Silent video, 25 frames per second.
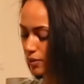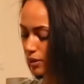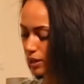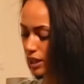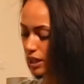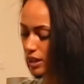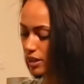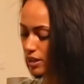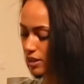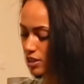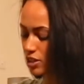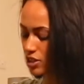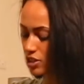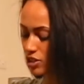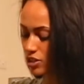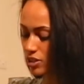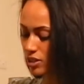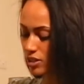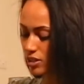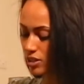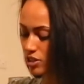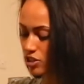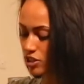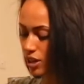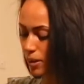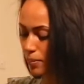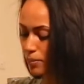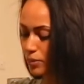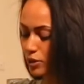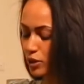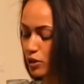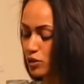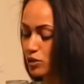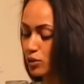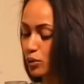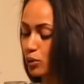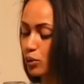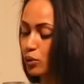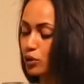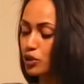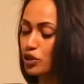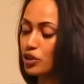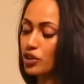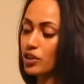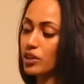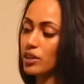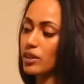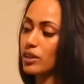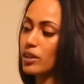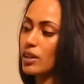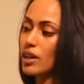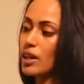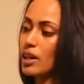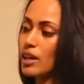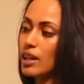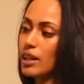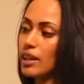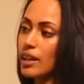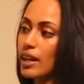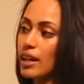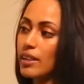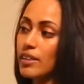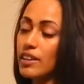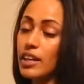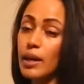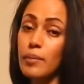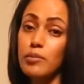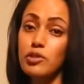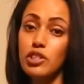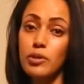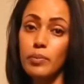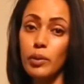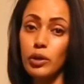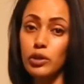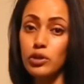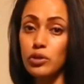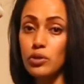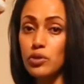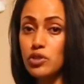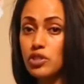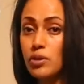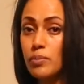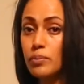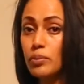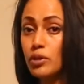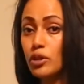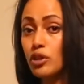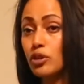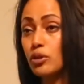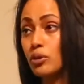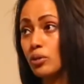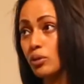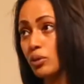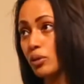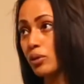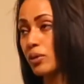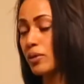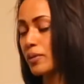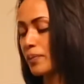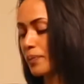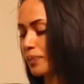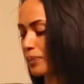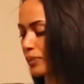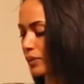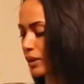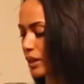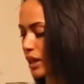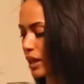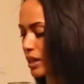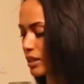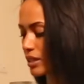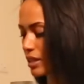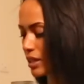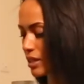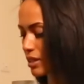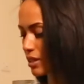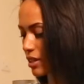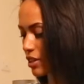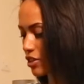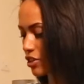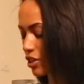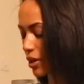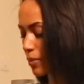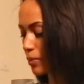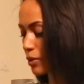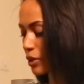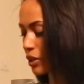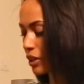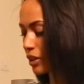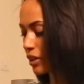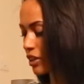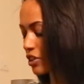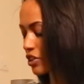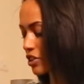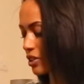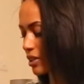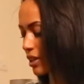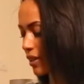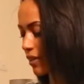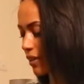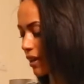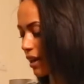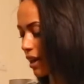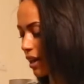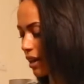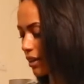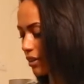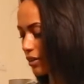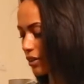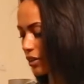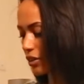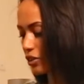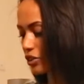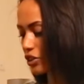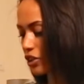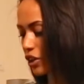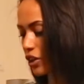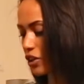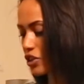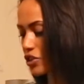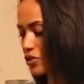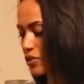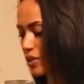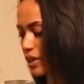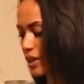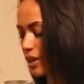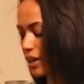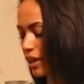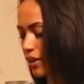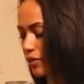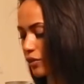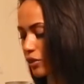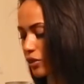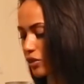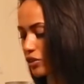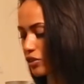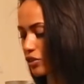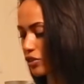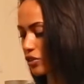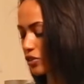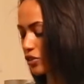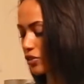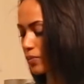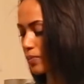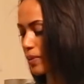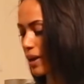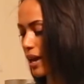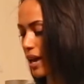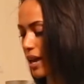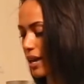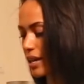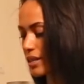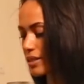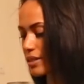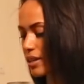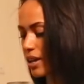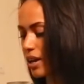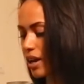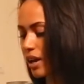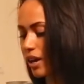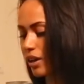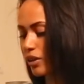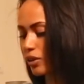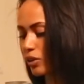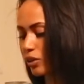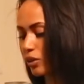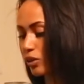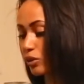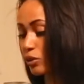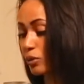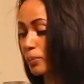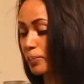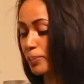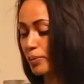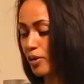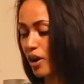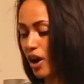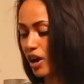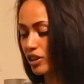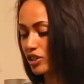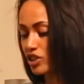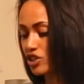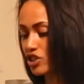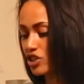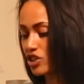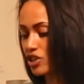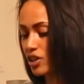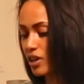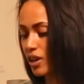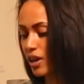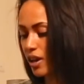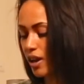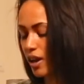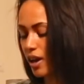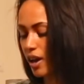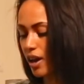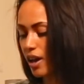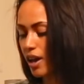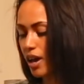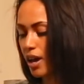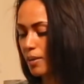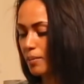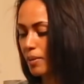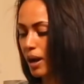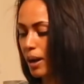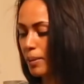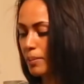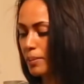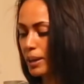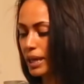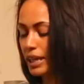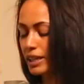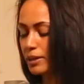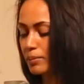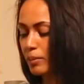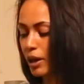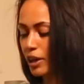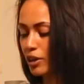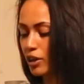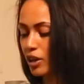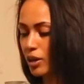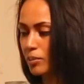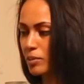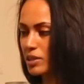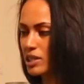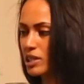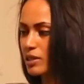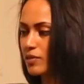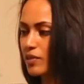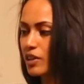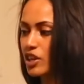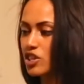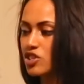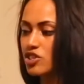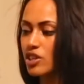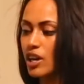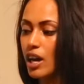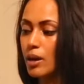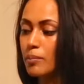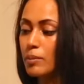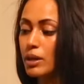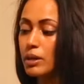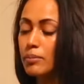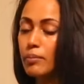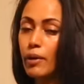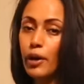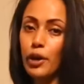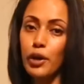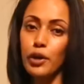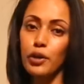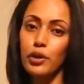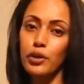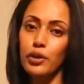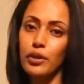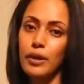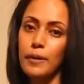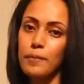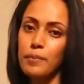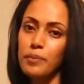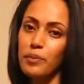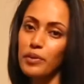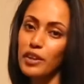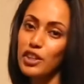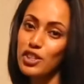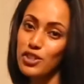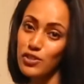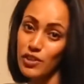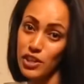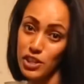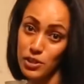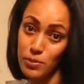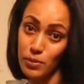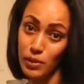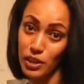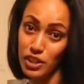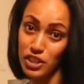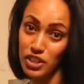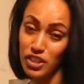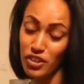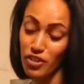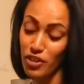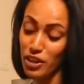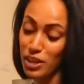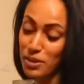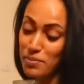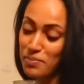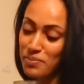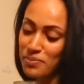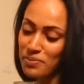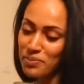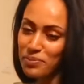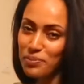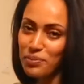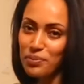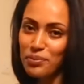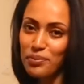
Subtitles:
conditioners and shampoos, or you can get the empty bottles and put your existing shampoo conditioners in there. I've got deodorant, I've got toothpaste, I've got a little brush. I made my own, this is finished now, I made my own stretch mark cream